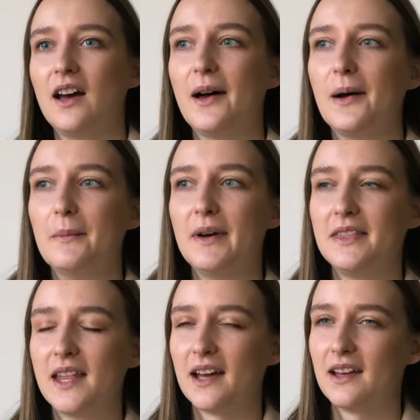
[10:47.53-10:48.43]

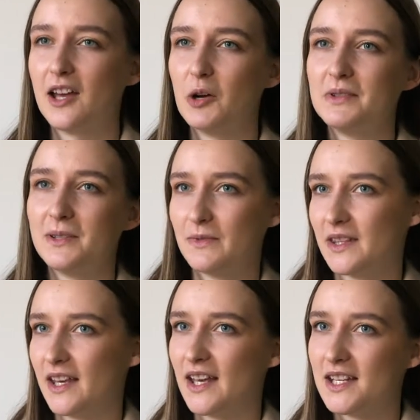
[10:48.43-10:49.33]
and that helps them
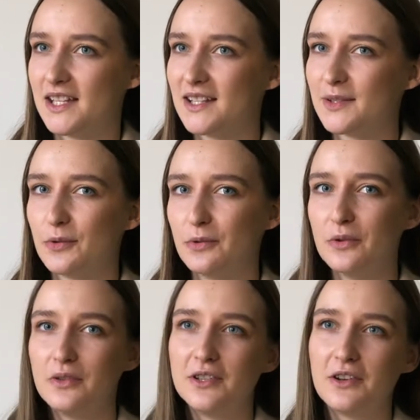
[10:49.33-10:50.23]
with their edits,
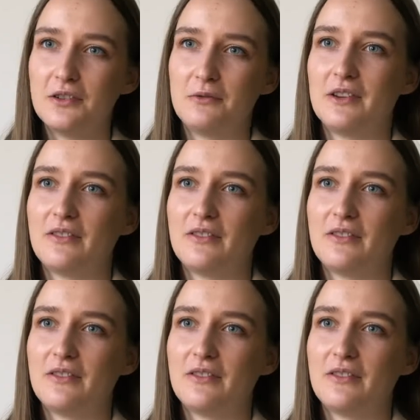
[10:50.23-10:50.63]
or the other way